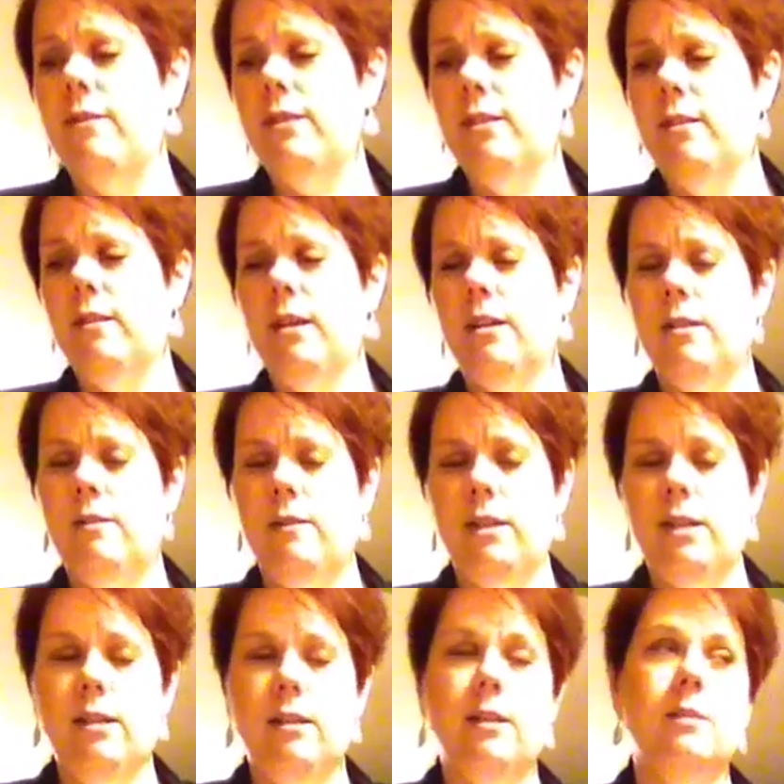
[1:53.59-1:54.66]
physical activity.
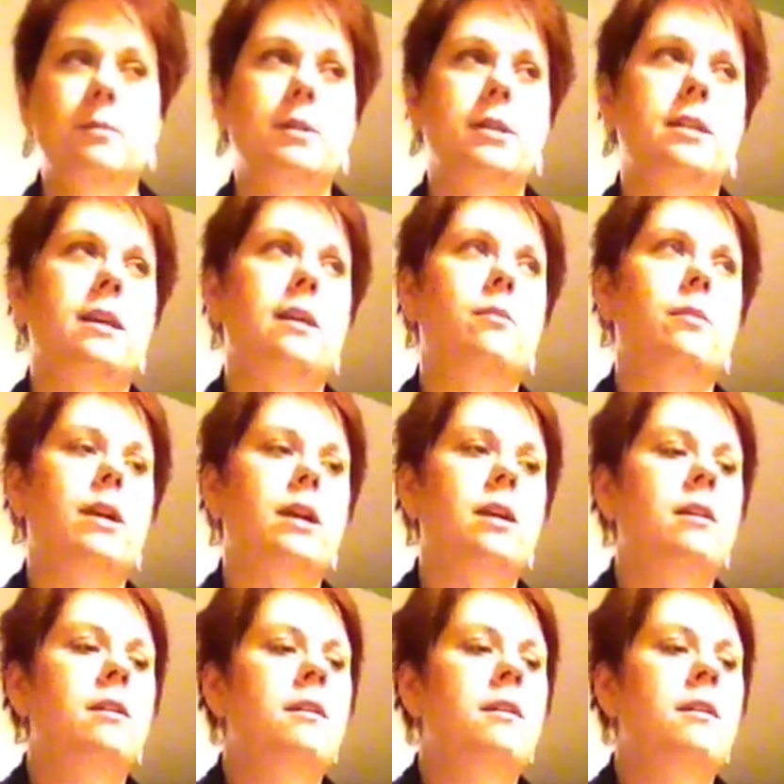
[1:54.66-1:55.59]
Let's put it that way.